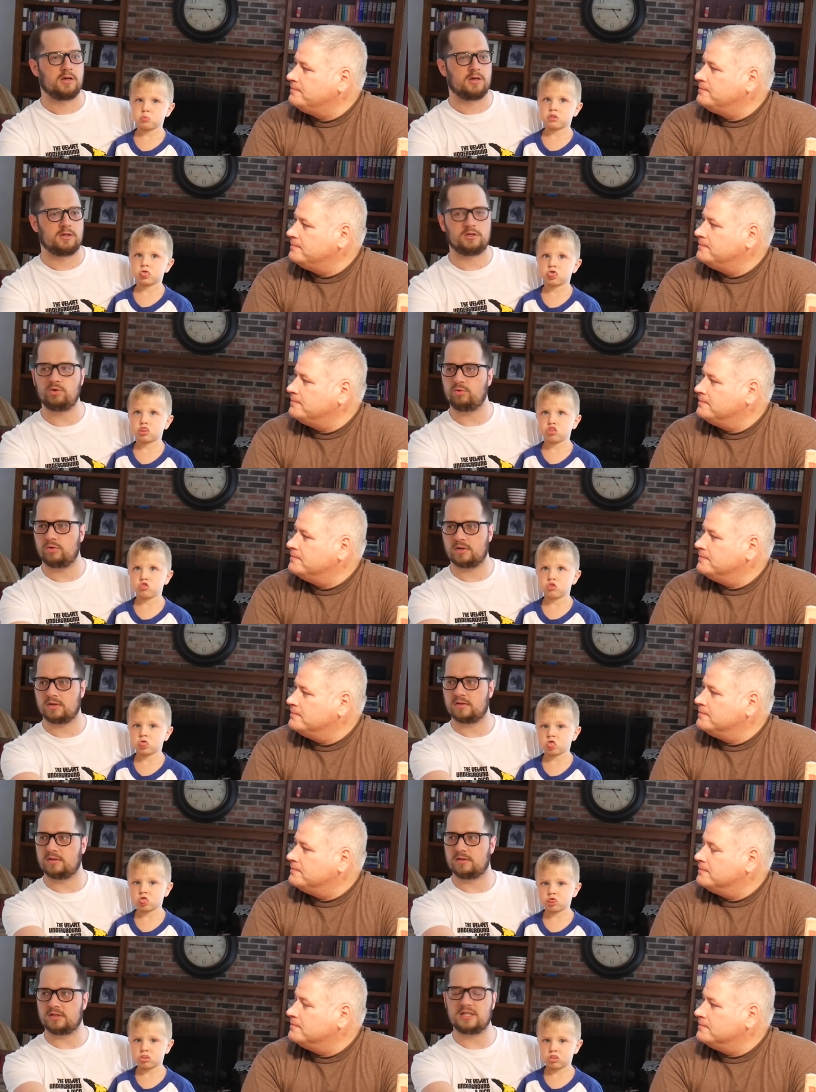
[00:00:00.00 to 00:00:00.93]
Speaker 1: you
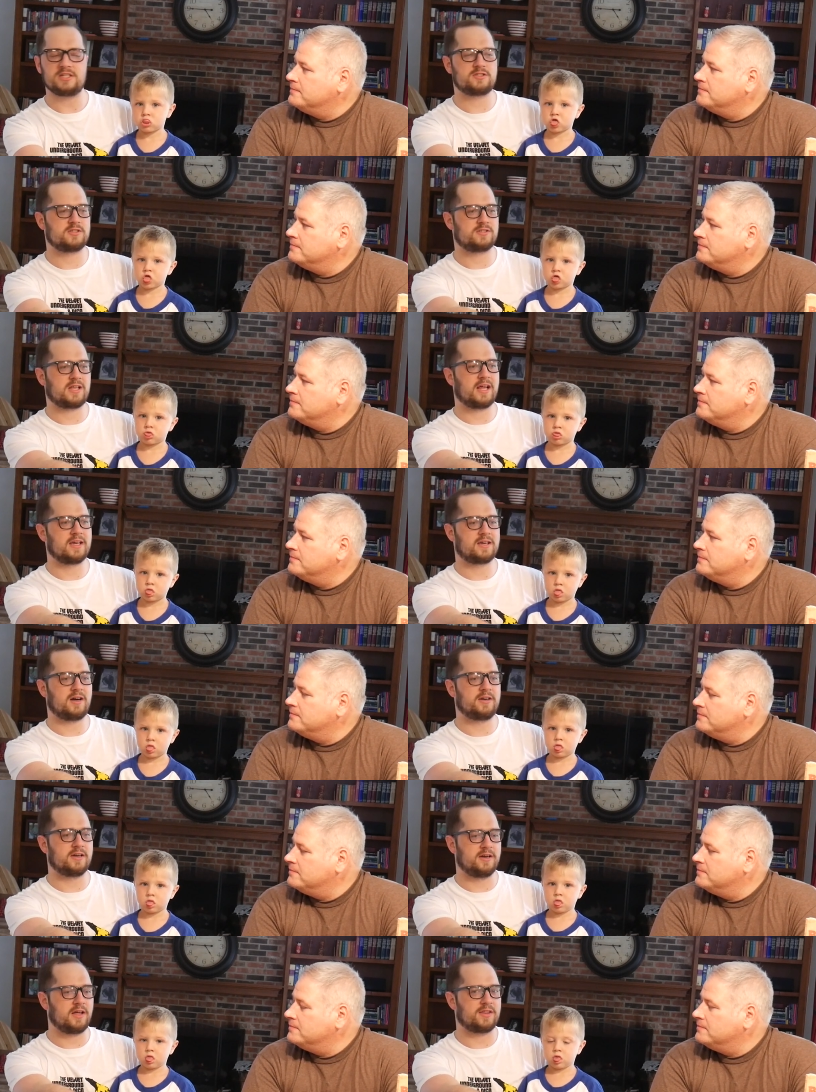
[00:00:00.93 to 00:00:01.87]
this is like
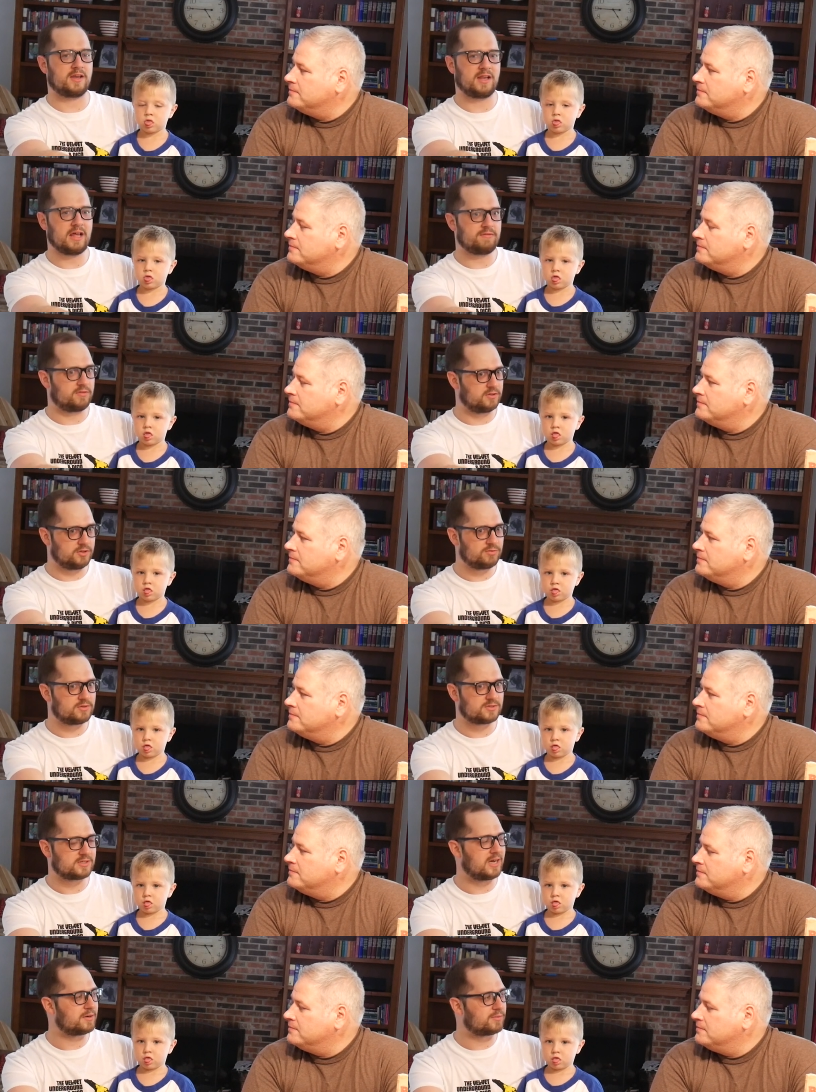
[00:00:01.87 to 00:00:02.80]
on another level. You
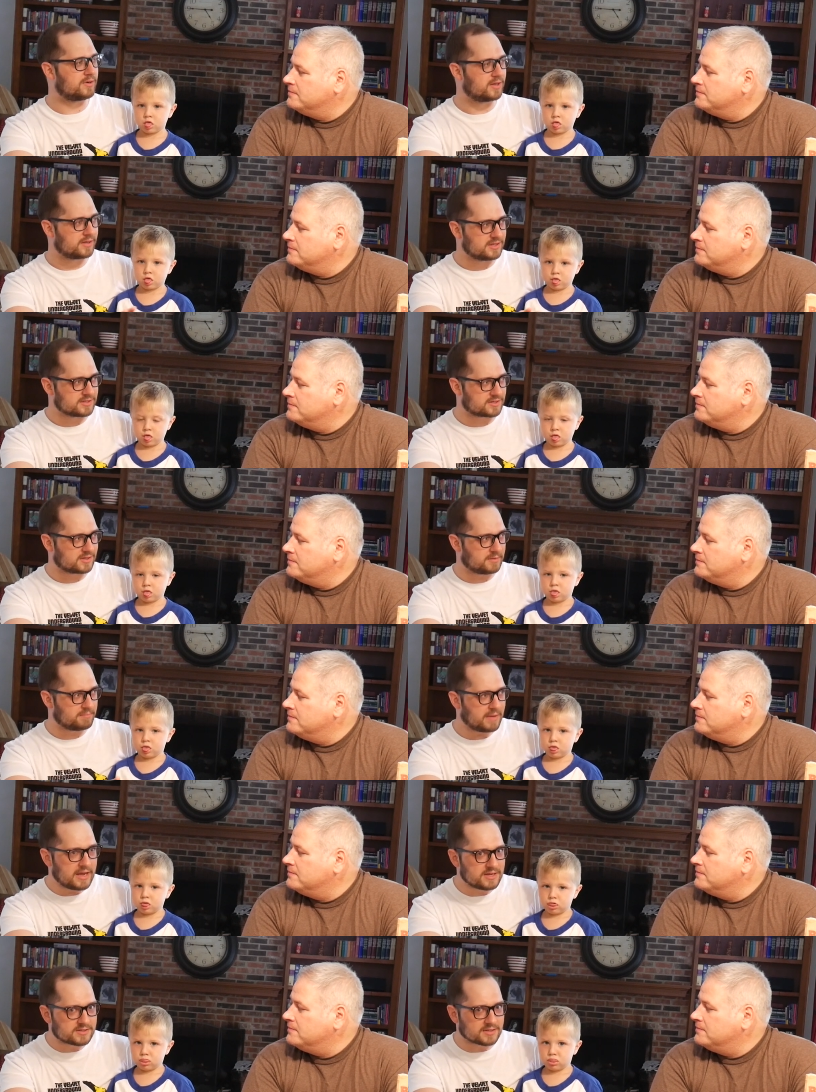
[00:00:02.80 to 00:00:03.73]
designed one of these
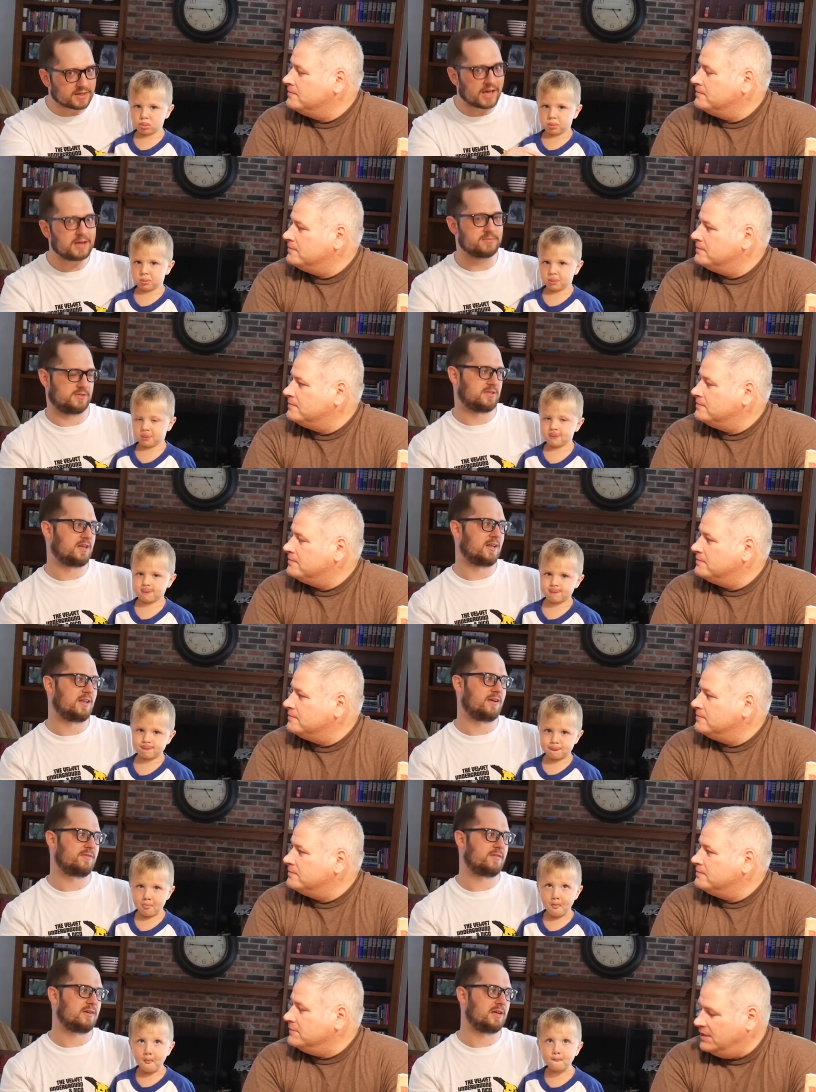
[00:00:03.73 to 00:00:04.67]
amazing games that I
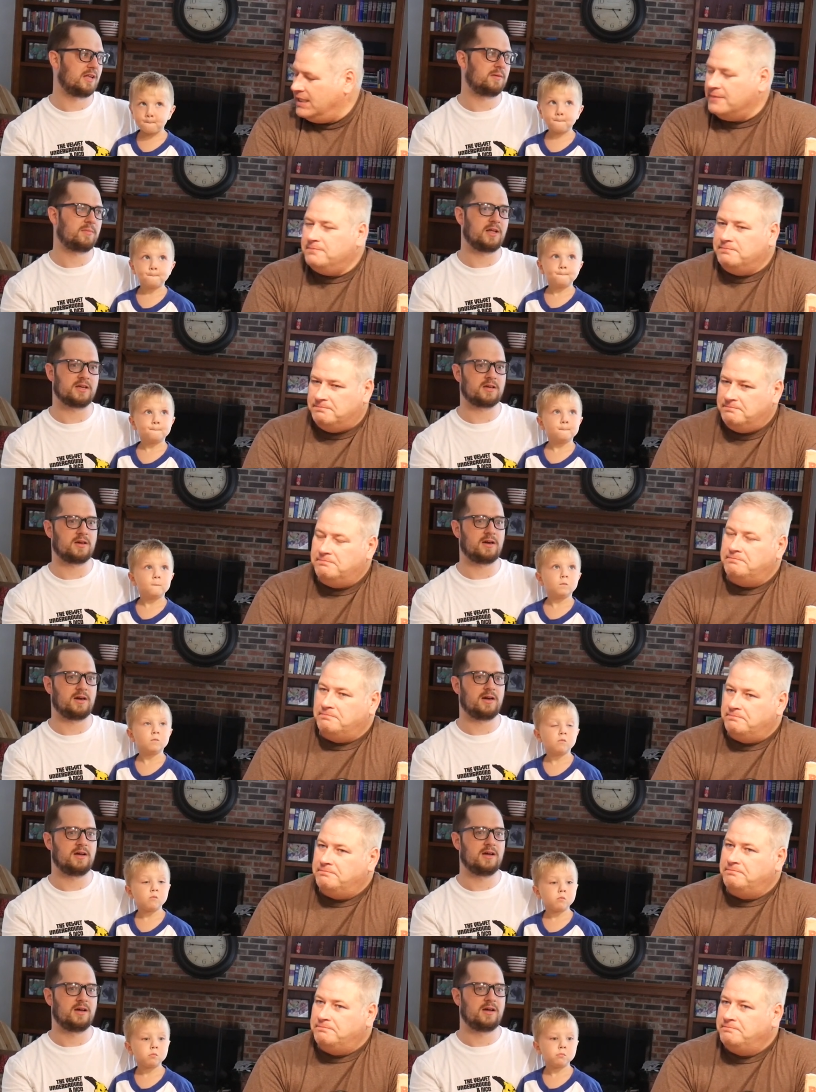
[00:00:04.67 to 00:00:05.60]
love. Yeah. I'm like,
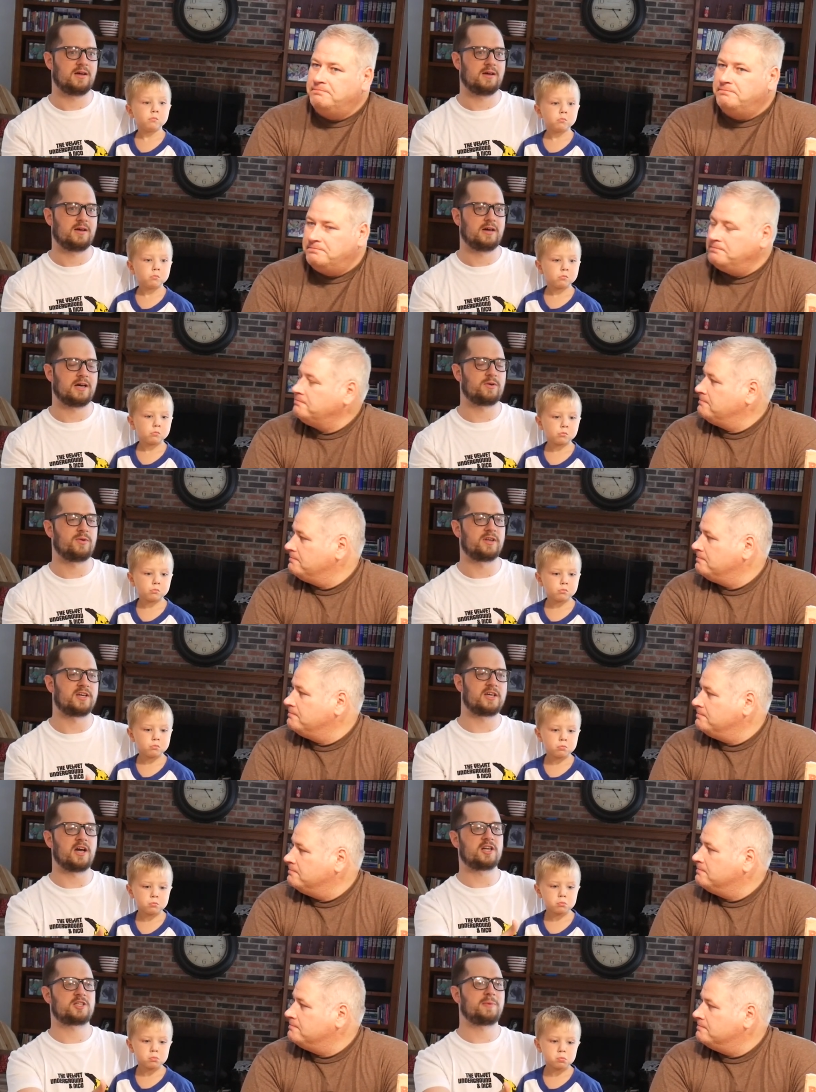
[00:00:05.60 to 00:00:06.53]
I don't
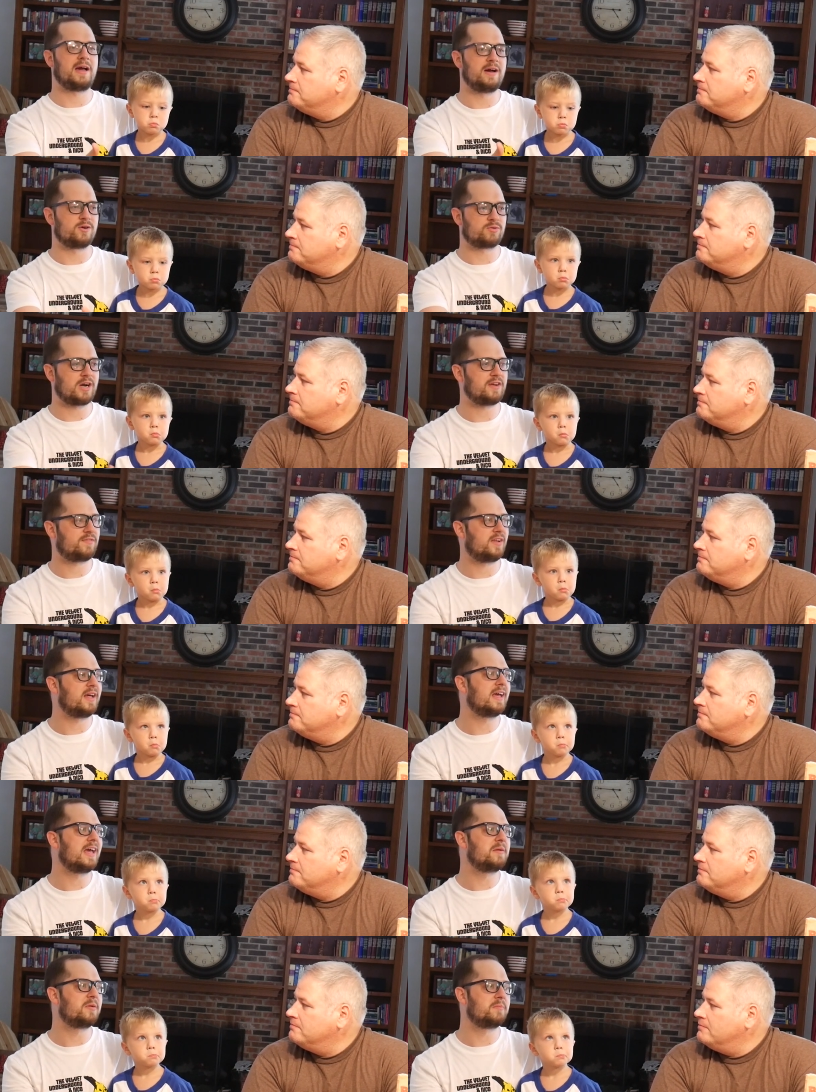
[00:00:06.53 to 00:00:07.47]
want to gush about how grateful
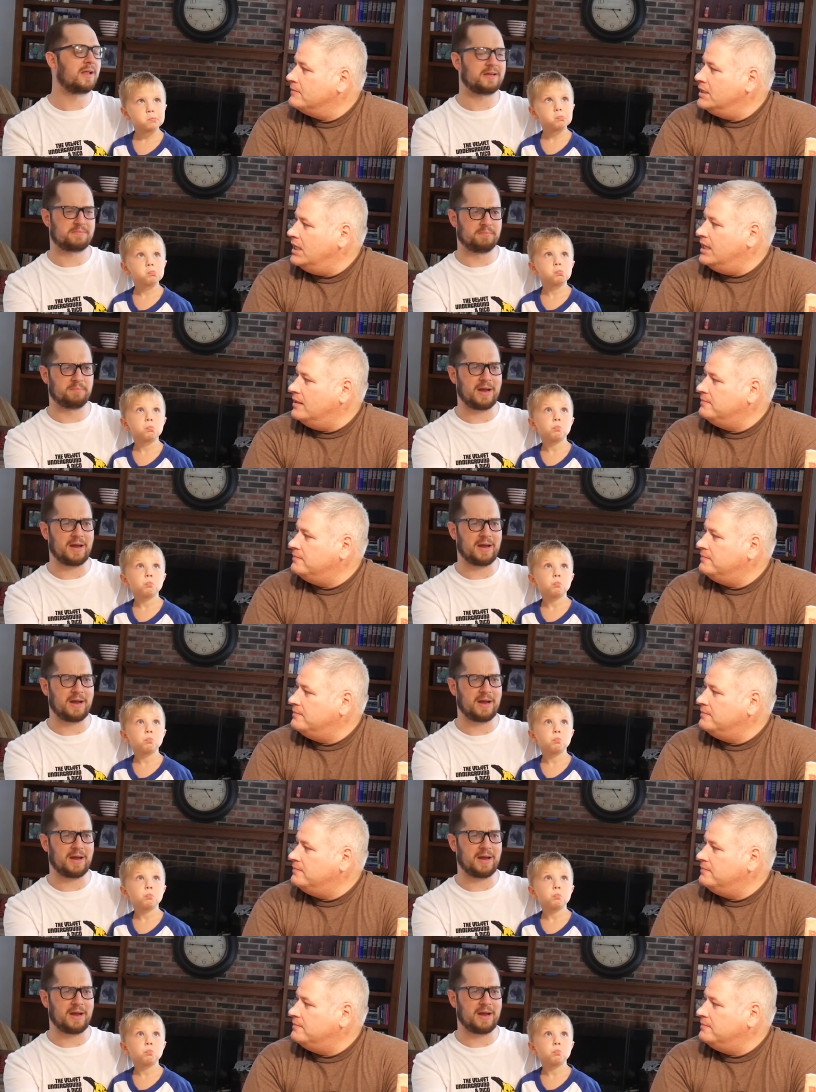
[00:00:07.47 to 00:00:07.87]
I am. I'm like yeah.